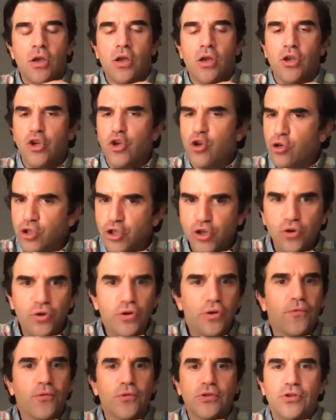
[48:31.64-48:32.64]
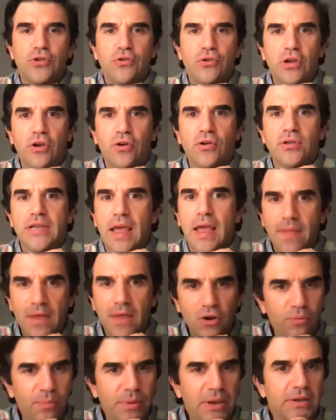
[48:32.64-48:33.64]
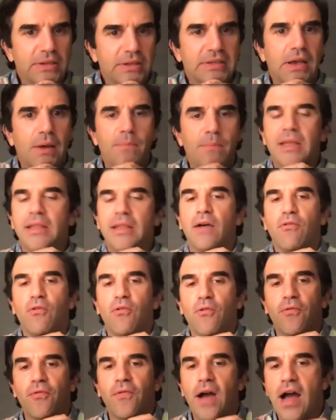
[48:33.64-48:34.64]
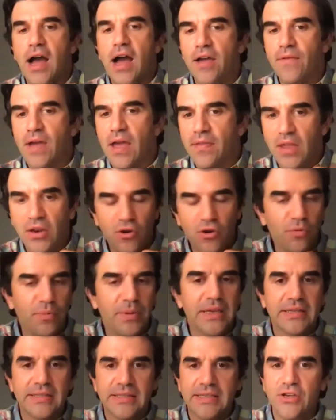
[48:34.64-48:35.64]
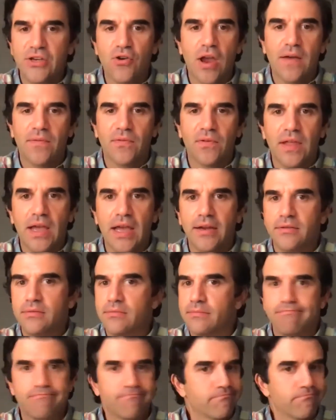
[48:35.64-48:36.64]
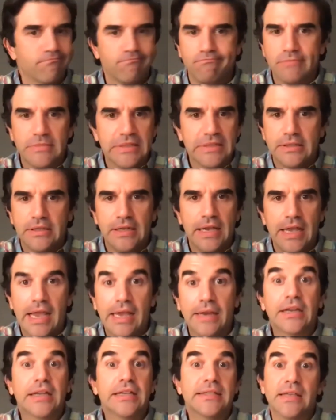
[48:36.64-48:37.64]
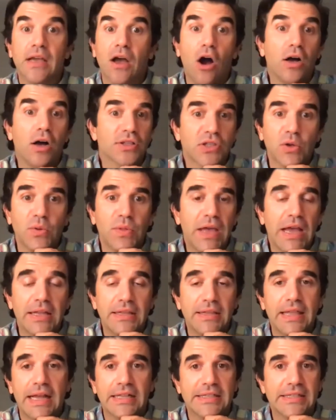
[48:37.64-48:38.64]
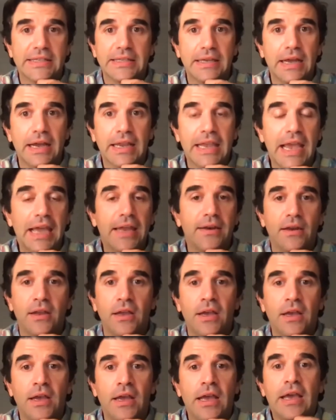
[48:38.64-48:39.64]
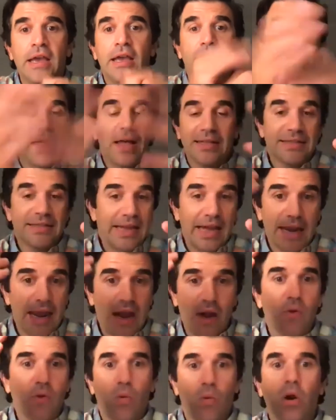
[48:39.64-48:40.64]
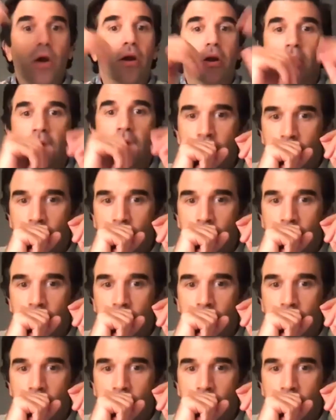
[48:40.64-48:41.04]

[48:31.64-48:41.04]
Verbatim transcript: you're a junior for two years and then you'll be a, a mid level for five and then you'll be a senior after that and because also that that's again that's not how we work